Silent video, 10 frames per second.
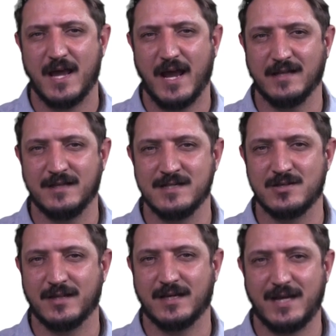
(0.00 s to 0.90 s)
and these
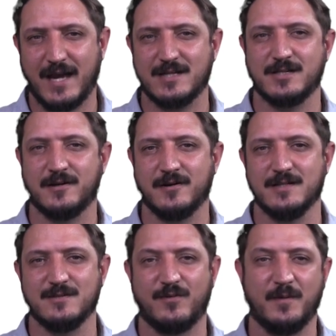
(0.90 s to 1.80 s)
are the
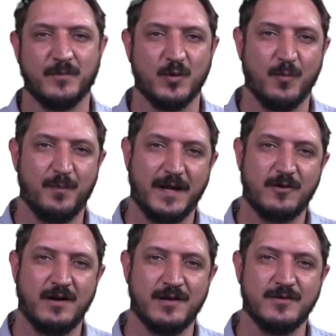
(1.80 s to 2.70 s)
categories from your
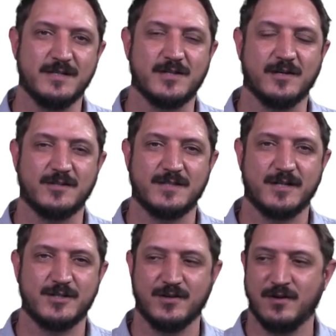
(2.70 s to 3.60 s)
background research
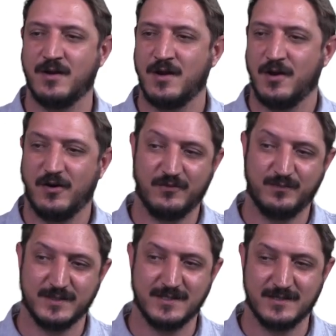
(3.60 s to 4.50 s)
section of
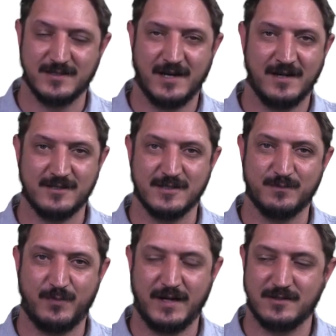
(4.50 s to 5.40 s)
business analysis
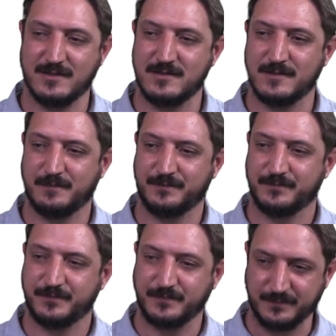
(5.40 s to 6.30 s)
practice.
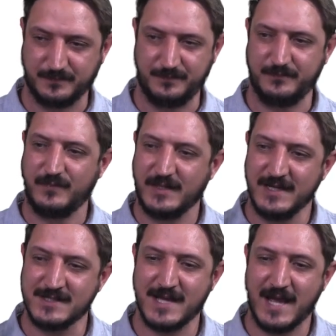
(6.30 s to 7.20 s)

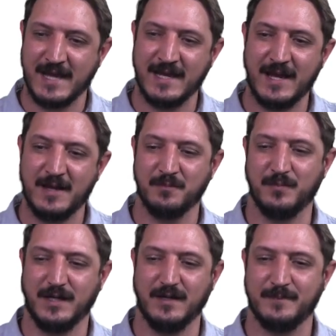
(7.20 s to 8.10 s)
It's A and
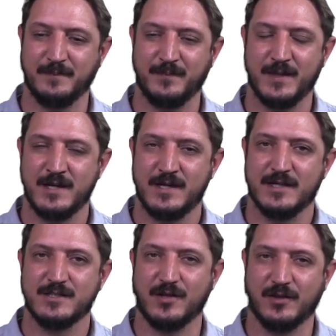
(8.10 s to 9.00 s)
B.
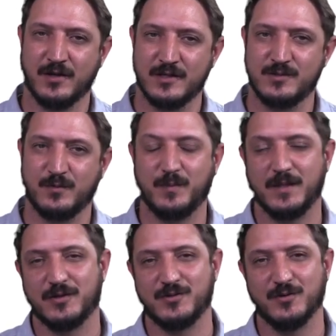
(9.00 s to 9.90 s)
So those would be
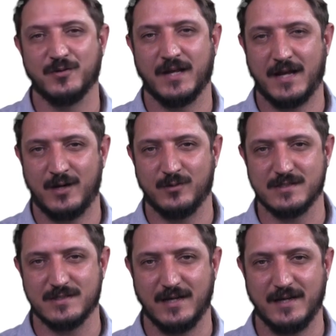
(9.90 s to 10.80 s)
the two that I
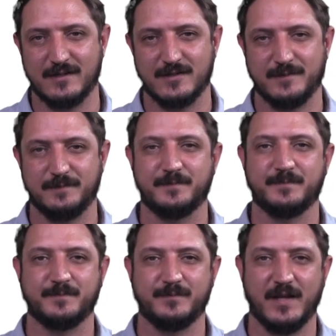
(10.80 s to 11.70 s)
would select.
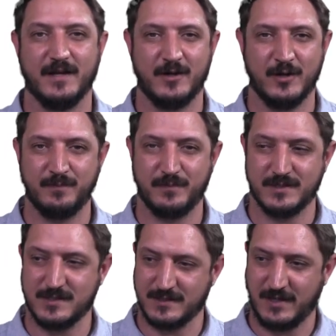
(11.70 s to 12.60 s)
And I hope
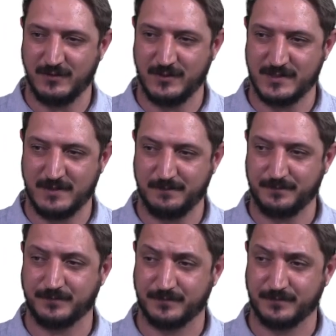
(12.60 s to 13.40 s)
this has given you some